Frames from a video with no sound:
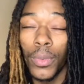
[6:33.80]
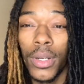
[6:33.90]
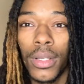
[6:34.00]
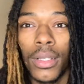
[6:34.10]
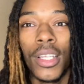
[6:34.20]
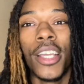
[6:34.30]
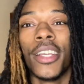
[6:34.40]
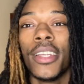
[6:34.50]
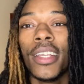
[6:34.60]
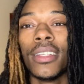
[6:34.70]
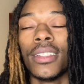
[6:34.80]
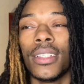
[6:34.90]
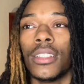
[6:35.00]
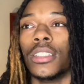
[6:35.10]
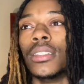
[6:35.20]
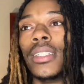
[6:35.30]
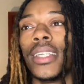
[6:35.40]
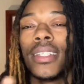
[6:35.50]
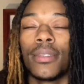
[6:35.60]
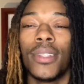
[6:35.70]
want to.
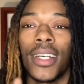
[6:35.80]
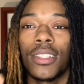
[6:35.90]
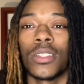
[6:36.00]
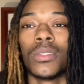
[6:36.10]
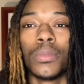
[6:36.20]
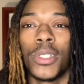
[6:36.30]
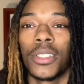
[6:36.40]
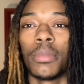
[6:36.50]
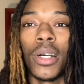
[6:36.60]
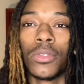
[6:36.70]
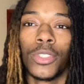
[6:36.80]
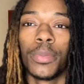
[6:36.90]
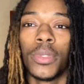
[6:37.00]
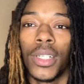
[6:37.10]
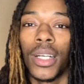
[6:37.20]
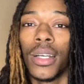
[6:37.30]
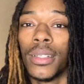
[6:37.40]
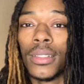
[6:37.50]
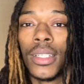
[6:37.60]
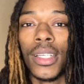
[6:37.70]
It's not so much about gripping the
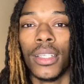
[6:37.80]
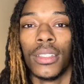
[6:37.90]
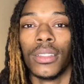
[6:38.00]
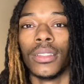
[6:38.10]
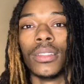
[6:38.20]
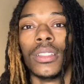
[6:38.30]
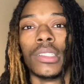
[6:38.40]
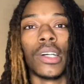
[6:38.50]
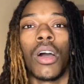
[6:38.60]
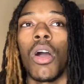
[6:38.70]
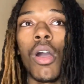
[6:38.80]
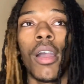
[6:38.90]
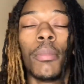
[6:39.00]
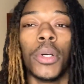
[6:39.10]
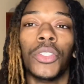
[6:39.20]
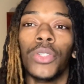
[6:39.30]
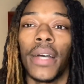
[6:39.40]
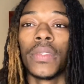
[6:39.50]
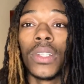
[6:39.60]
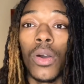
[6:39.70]
gun hard, but you have
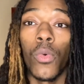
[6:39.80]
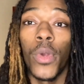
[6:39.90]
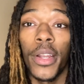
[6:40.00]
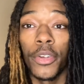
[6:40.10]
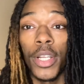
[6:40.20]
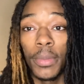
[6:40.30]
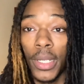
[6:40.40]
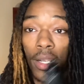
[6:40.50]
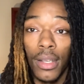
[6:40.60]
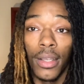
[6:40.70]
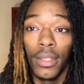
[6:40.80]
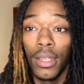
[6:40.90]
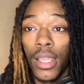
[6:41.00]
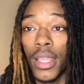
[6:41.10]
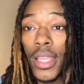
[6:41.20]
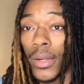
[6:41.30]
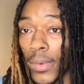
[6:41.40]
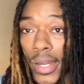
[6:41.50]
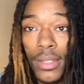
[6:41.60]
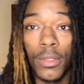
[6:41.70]
to know where to grip the gun in the
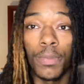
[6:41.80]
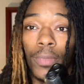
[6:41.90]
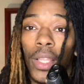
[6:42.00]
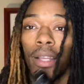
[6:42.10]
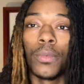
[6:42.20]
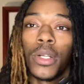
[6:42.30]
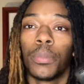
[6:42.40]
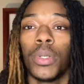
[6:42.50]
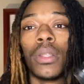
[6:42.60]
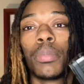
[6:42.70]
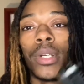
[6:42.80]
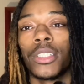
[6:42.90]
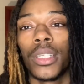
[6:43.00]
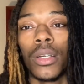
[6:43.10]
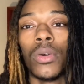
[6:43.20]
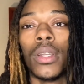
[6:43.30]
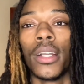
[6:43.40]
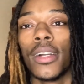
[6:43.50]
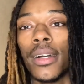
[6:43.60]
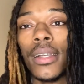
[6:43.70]
right, like where to put the pressure on the
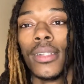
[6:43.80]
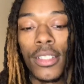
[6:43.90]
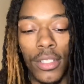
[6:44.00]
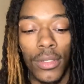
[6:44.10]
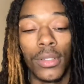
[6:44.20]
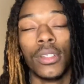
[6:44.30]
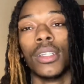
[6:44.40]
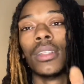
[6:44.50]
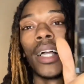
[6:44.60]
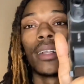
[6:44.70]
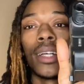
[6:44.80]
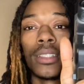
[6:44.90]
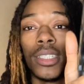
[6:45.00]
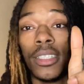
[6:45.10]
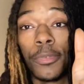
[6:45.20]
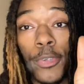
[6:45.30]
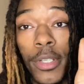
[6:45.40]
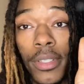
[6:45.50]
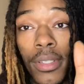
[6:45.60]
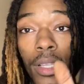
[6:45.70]
gun. So, like I say, in the front
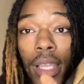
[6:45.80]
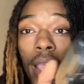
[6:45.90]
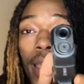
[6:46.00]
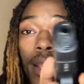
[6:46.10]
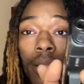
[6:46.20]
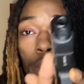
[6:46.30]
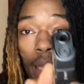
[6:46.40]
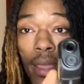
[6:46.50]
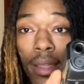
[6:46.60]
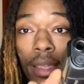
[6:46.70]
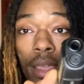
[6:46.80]
and at the back.